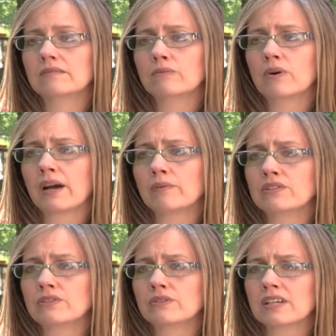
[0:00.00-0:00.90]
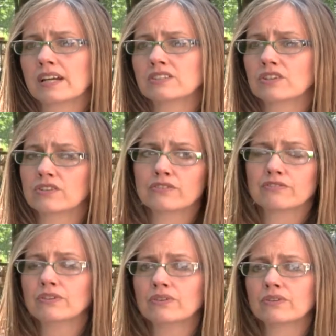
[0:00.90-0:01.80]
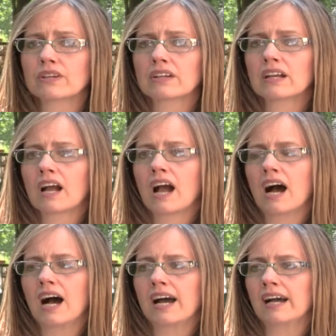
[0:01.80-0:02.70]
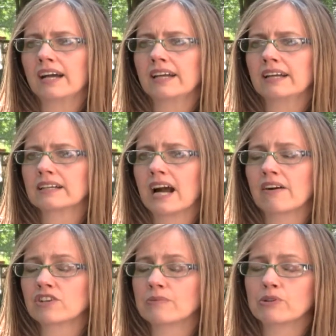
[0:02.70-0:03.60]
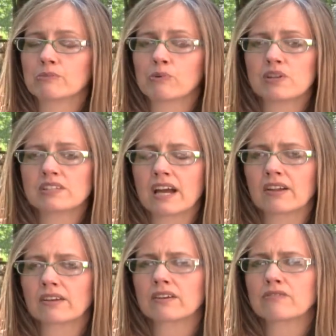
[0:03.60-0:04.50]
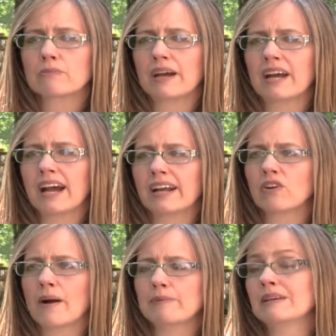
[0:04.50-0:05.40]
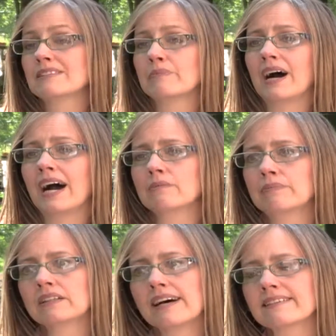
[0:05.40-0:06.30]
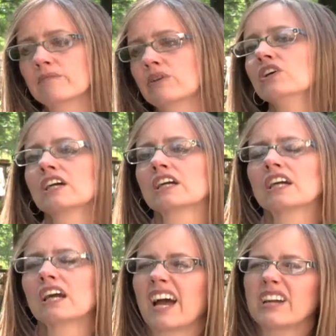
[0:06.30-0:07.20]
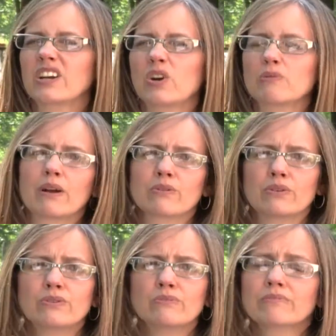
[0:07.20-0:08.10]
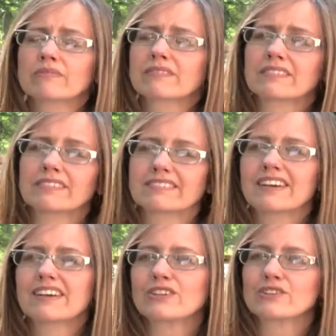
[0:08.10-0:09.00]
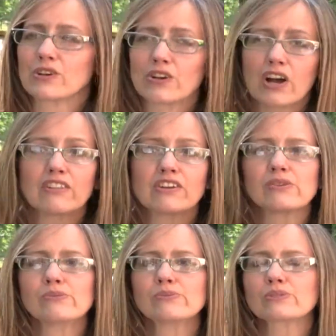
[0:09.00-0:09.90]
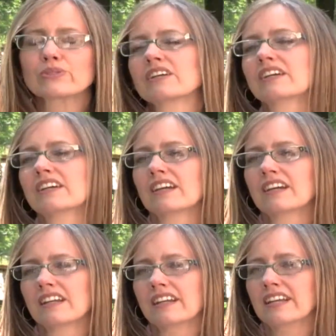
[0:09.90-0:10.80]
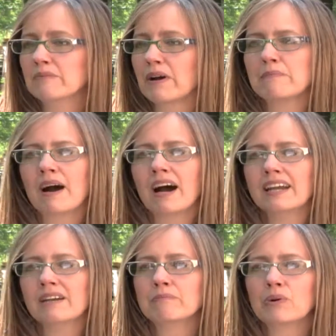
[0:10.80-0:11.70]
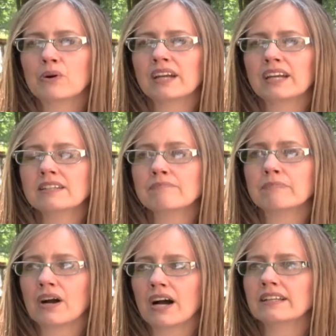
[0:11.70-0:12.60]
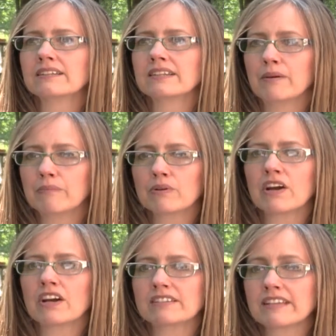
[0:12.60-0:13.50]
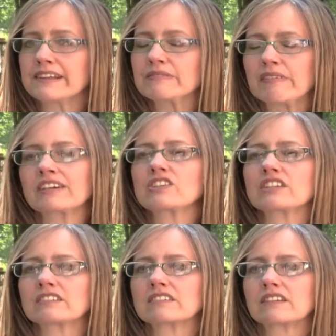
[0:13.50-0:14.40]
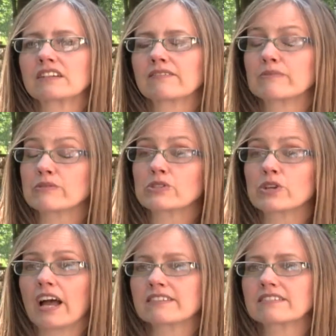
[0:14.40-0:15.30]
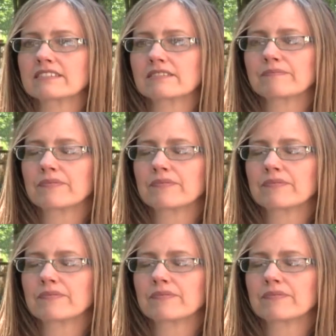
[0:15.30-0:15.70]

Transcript: what I would do is I'd turn to food. After I put the boys down for bed, I'd grab a piece of pie and a big glass of milk. I'd go to my room, turn on the news, eat my pie, and boy, it brought temporary satisfaction from the stress.